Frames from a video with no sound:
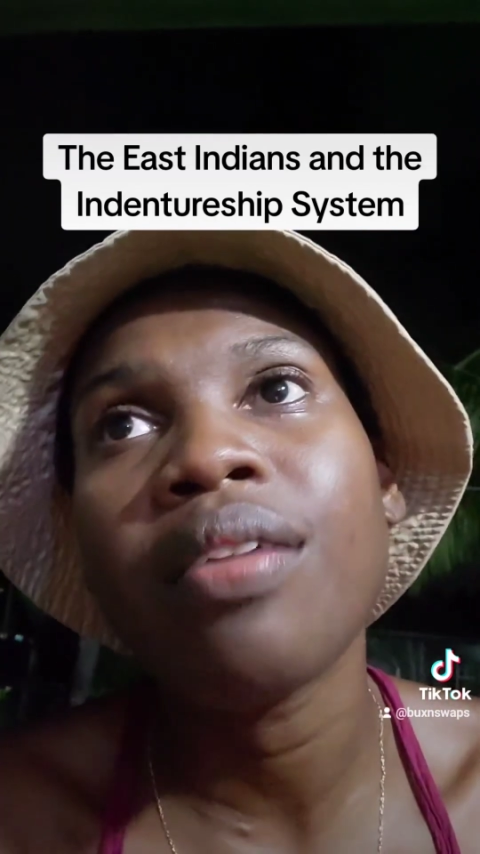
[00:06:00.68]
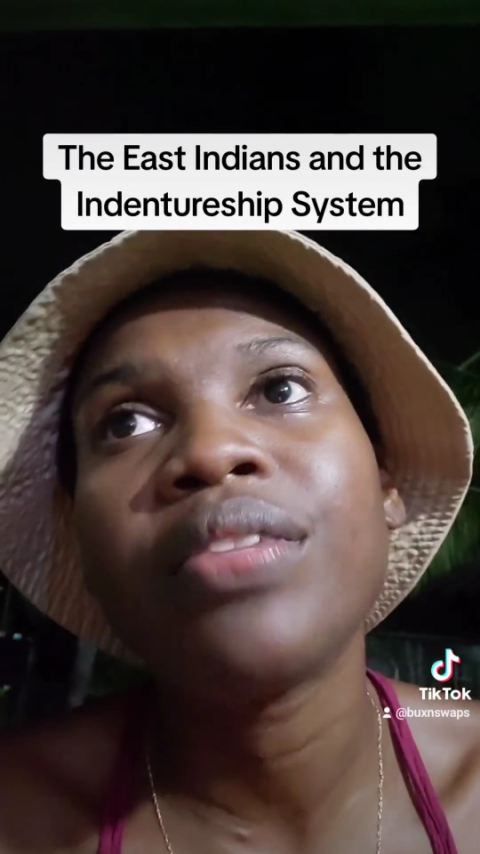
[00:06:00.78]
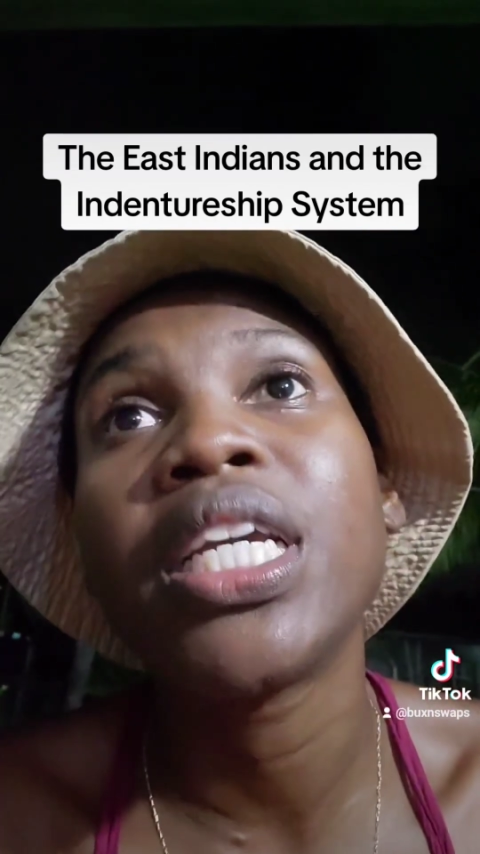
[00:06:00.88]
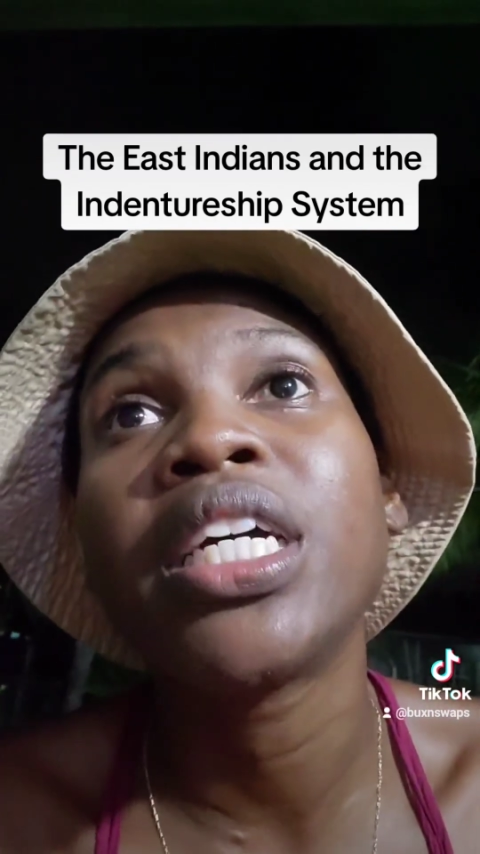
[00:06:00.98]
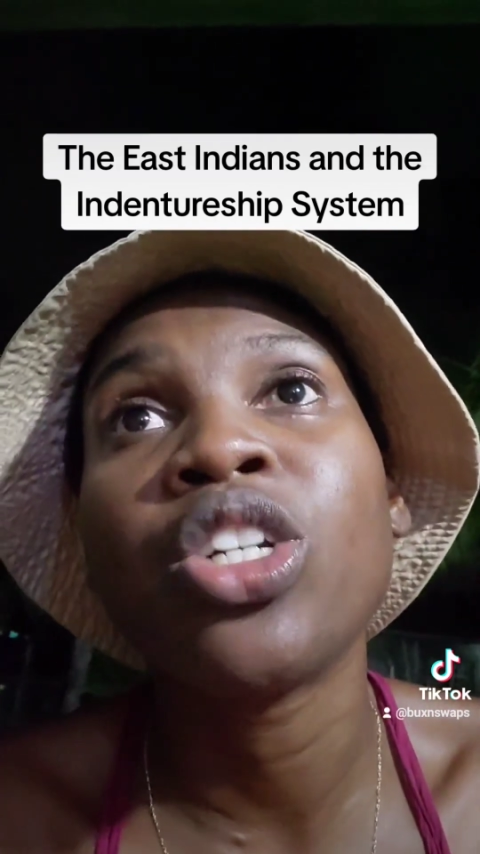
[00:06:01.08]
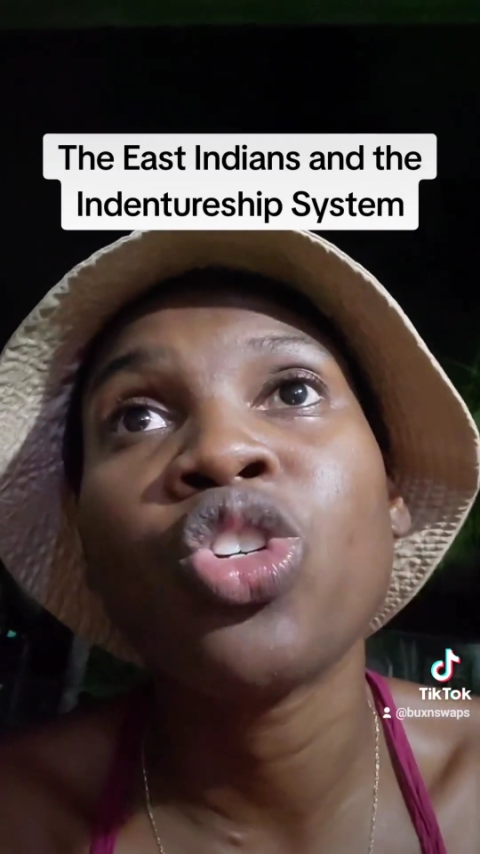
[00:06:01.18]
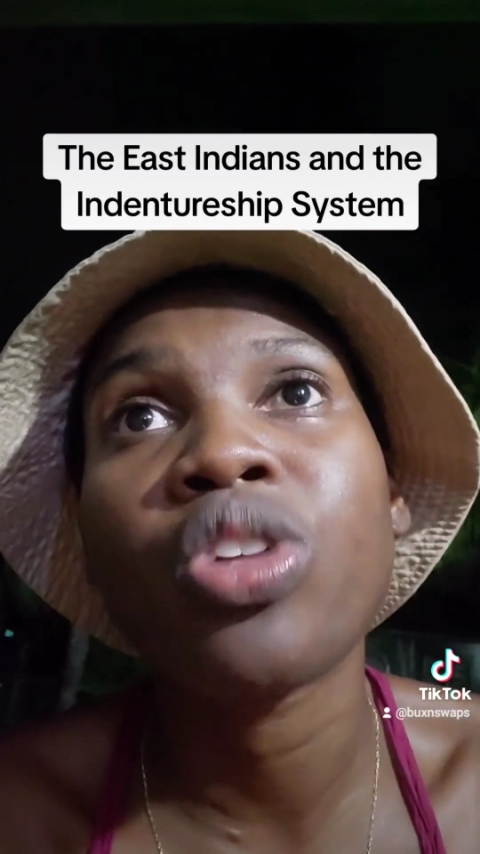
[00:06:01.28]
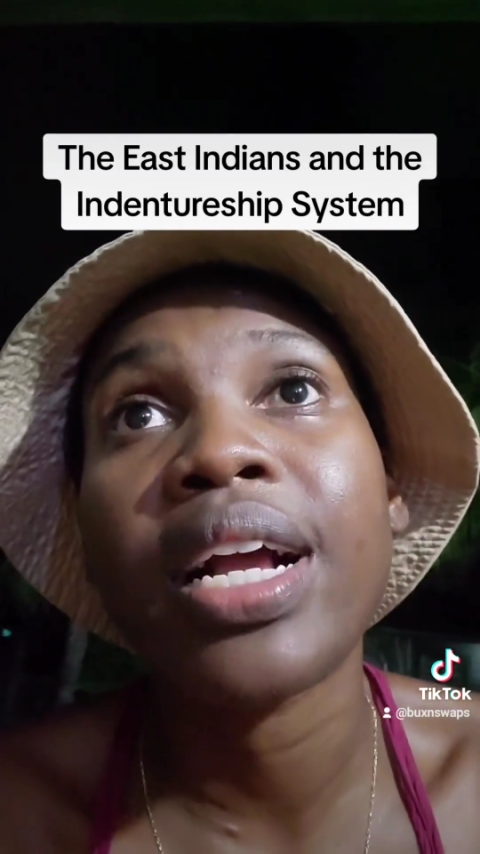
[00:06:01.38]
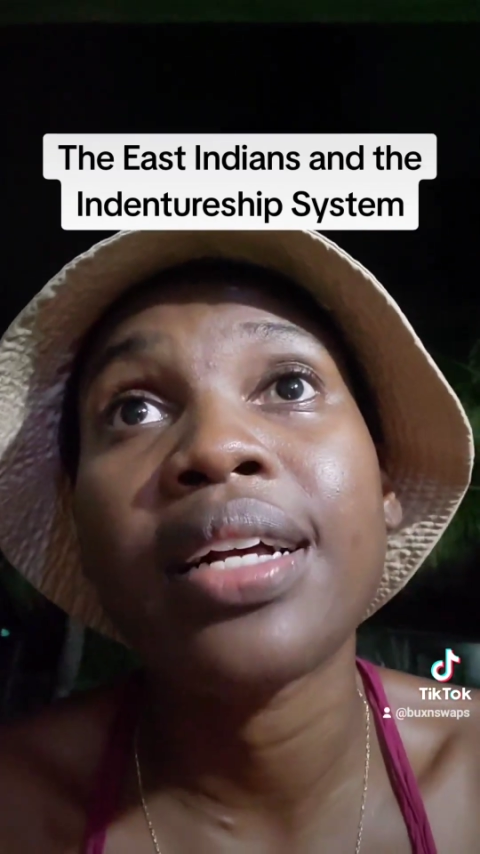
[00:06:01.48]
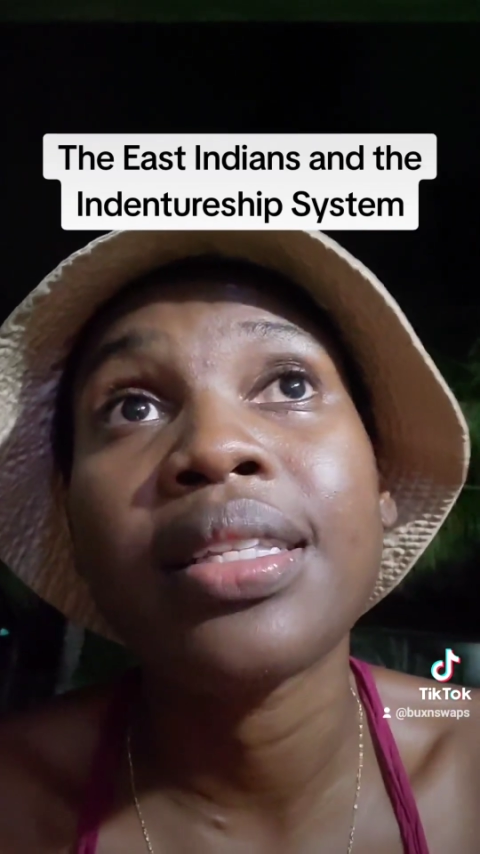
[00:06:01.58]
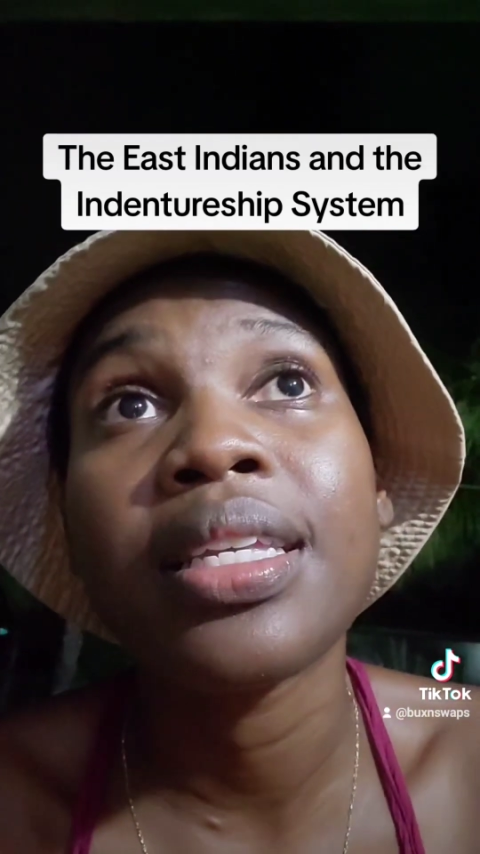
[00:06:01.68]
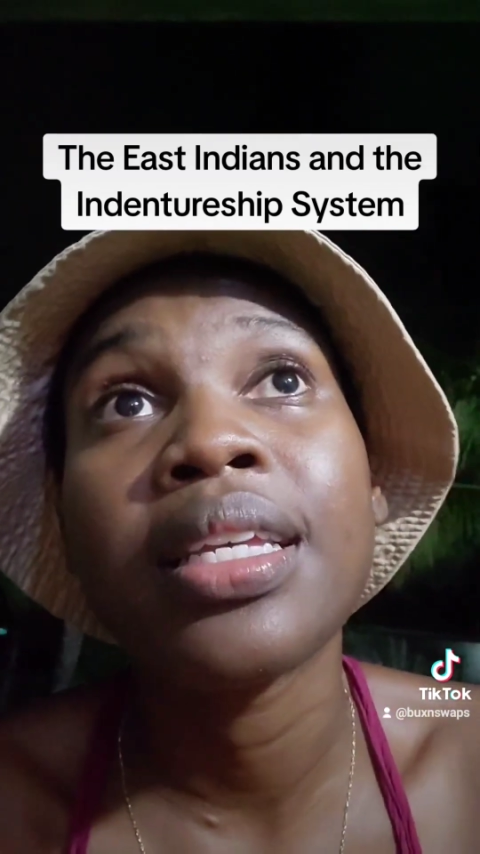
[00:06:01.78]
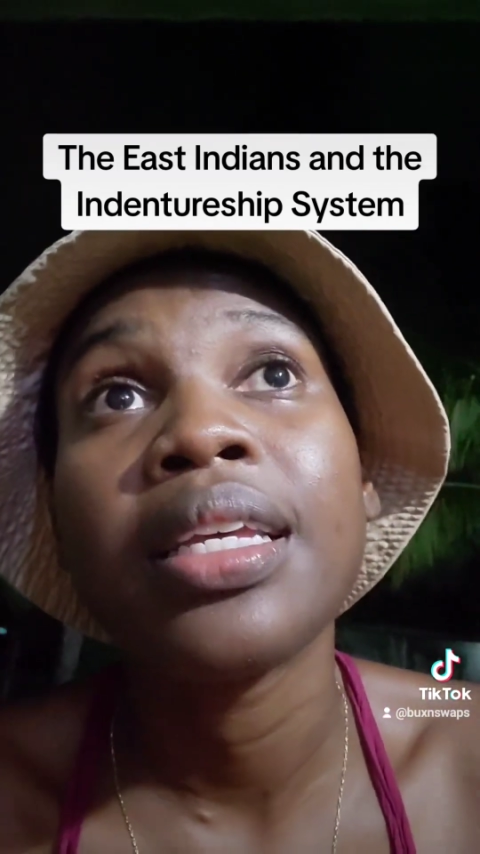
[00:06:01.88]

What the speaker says: contract,